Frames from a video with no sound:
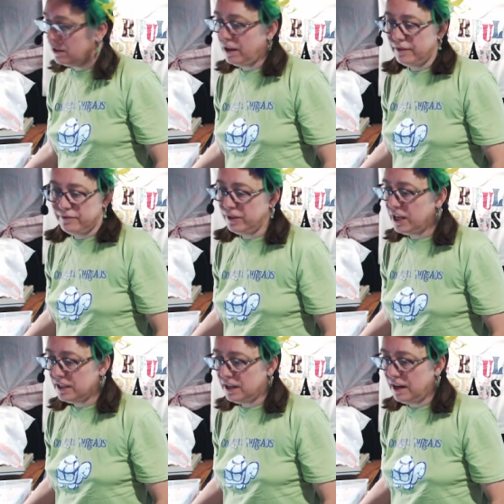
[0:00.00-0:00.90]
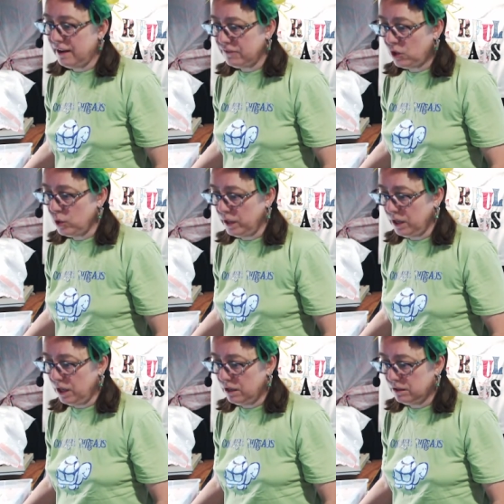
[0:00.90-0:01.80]
I forget that I have to click
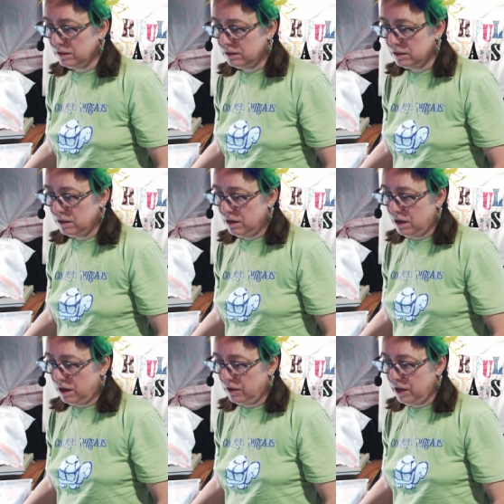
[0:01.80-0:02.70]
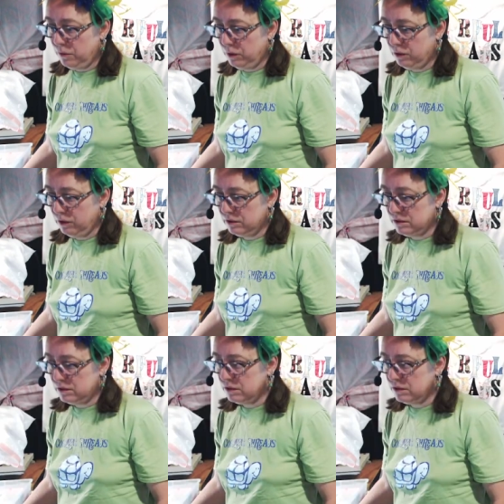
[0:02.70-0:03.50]
it. All right, we're going to